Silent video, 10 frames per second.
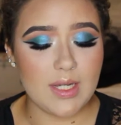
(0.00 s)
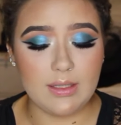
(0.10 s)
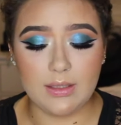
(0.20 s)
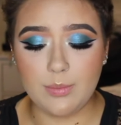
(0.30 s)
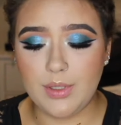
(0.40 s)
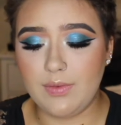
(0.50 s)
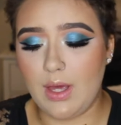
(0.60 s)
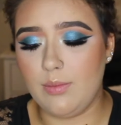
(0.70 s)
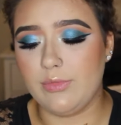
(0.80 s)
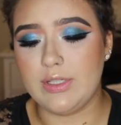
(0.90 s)
to take a little bit of the
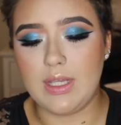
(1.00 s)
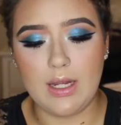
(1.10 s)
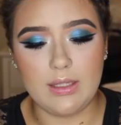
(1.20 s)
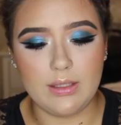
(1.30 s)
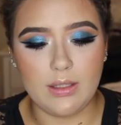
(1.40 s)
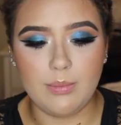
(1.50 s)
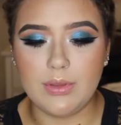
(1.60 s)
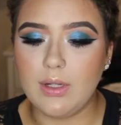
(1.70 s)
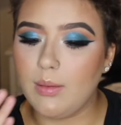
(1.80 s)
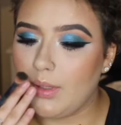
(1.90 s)
Amrezy highlighter and put
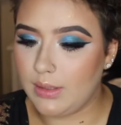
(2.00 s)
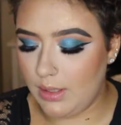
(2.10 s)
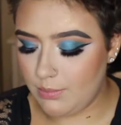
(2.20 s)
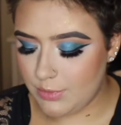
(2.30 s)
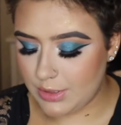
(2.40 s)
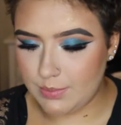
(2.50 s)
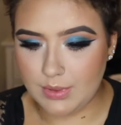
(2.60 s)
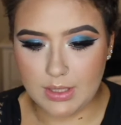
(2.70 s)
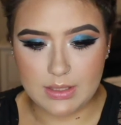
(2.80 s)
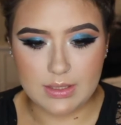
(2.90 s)
that on my lip just
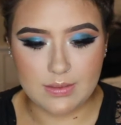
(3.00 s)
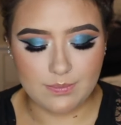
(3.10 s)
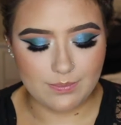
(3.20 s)
because.